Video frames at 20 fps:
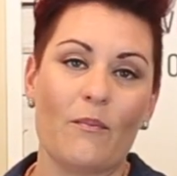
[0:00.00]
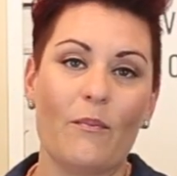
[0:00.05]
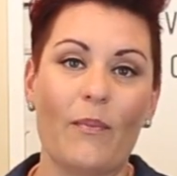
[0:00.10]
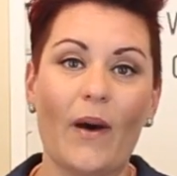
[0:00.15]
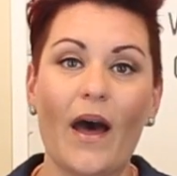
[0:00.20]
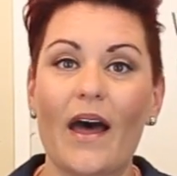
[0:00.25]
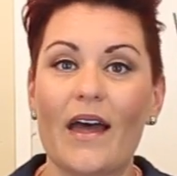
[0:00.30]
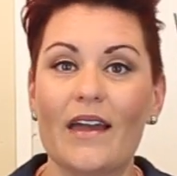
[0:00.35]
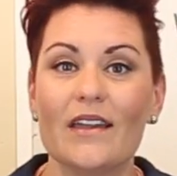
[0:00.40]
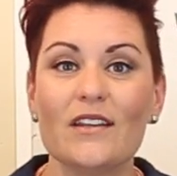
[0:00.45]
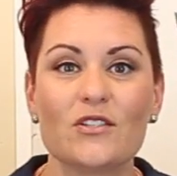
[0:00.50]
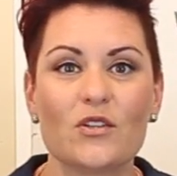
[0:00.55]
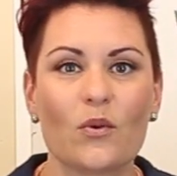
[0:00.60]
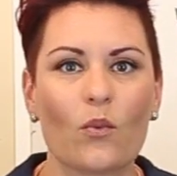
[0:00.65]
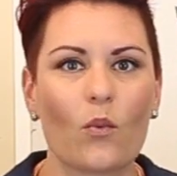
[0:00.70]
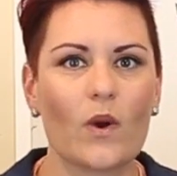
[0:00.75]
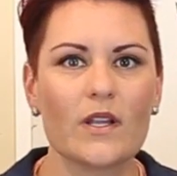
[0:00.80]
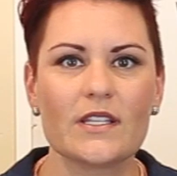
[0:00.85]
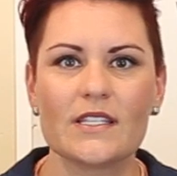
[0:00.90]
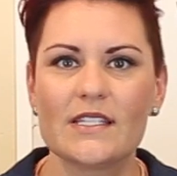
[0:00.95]
But
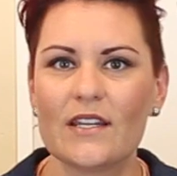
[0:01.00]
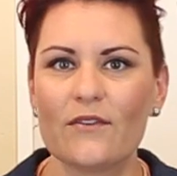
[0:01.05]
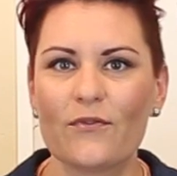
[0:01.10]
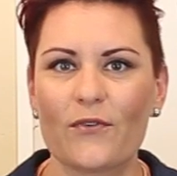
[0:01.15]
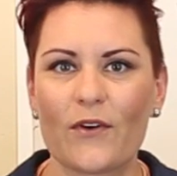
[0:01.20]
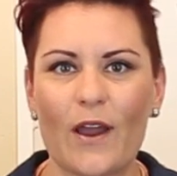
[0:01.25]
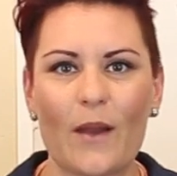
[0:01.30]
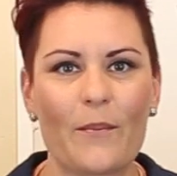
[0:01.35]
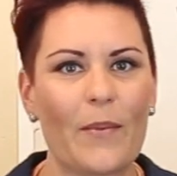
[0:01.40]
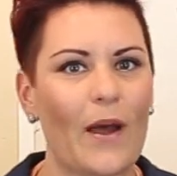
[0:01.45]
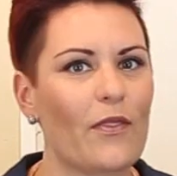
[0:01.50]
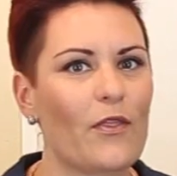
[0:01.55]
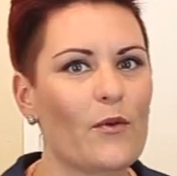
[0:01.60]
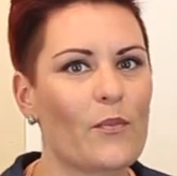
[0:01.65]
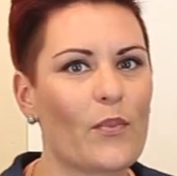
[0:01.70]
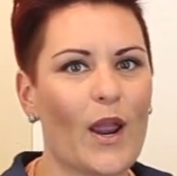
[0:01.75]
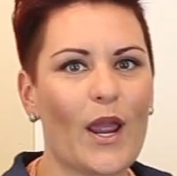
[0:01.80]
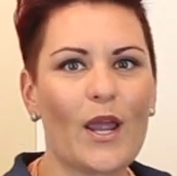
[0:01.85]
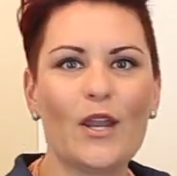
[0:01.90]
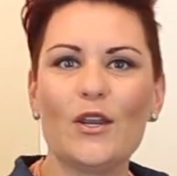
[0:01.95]
what's different about the
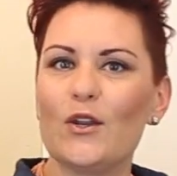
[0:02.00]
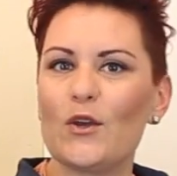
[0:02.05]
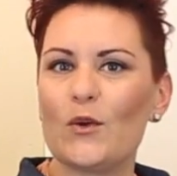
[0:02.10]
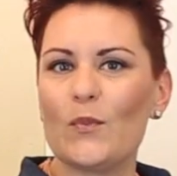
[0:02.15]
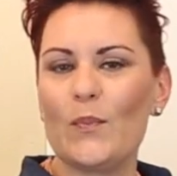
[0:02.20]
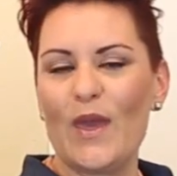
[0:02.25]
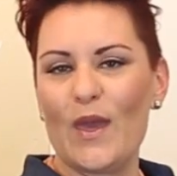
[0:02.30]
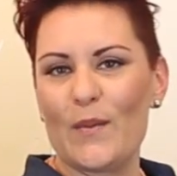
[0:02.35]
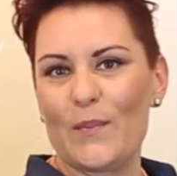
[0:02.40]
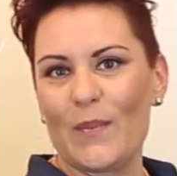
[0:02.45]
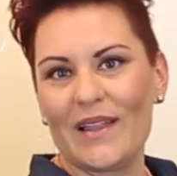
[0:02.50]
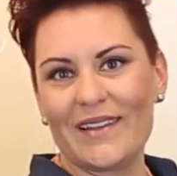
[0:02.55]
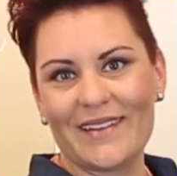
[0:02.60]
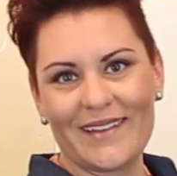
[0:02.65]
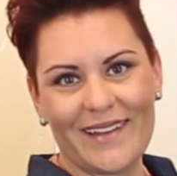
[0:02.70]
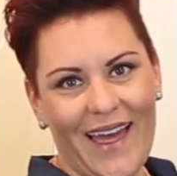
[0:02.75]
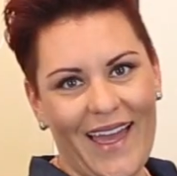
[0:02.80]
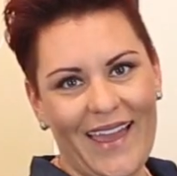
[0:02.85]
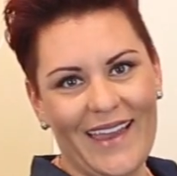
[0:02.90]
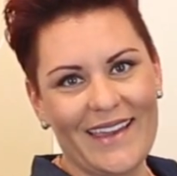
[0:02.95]
brand new Pipa
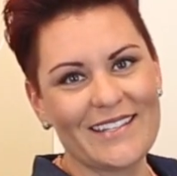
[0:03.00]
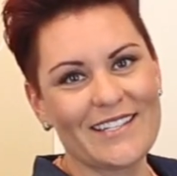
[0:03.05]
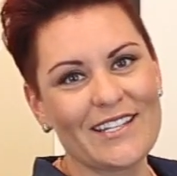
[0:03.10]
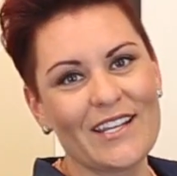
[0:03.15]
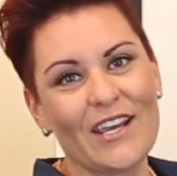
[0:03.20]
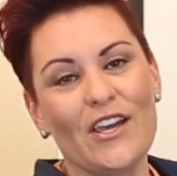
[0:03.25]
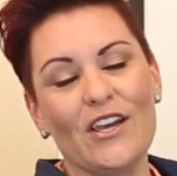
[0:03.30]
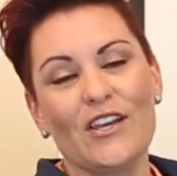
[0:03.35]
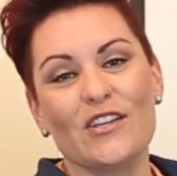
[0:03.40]
Lite?